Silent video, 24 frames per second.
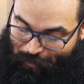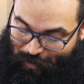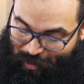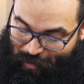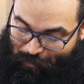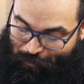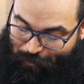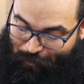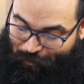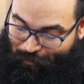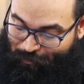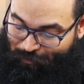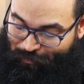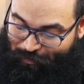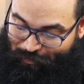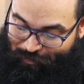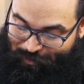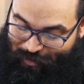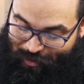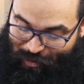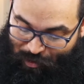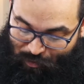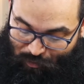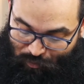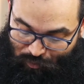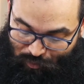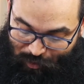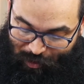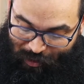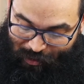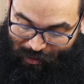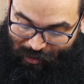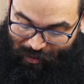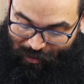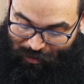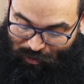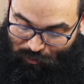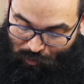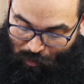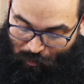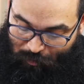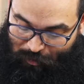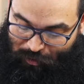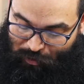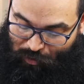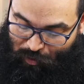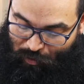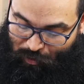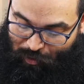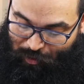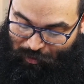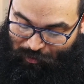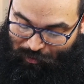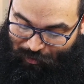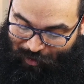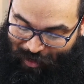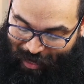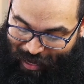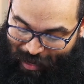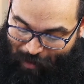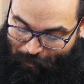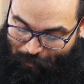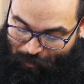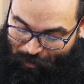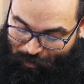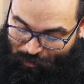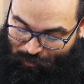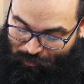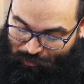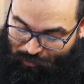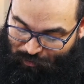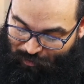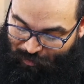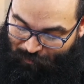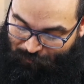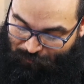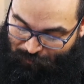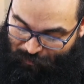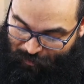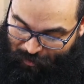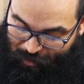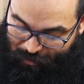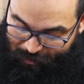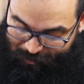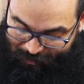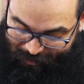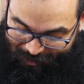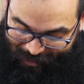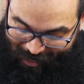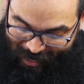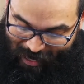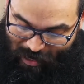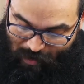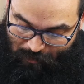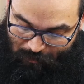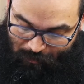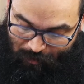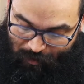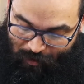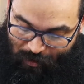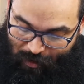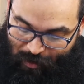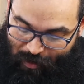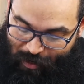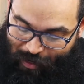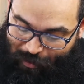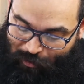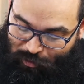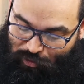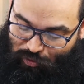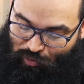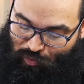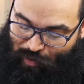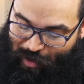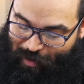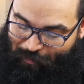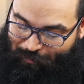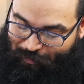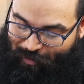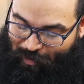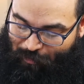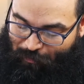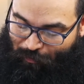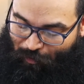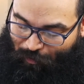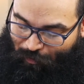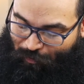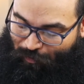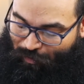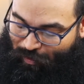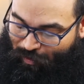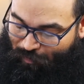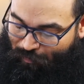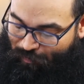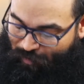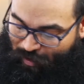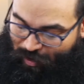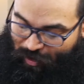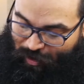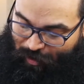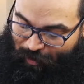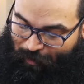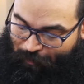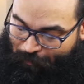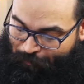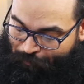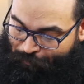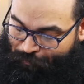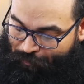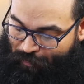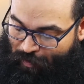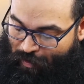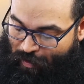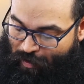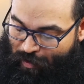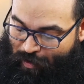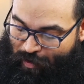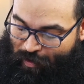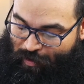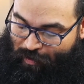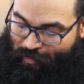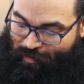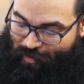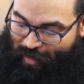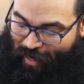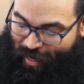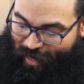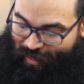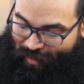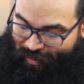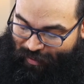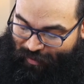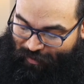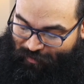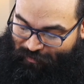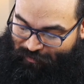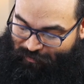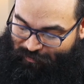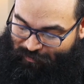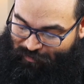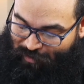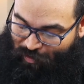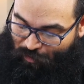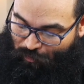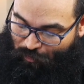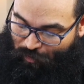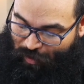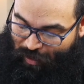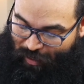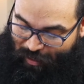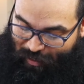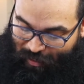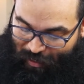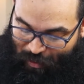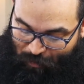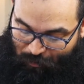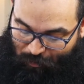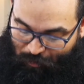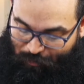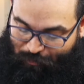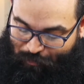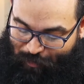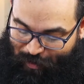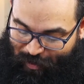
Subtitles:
People didn't realize what was going to happen until the flood came and swept them all away. That is the way it will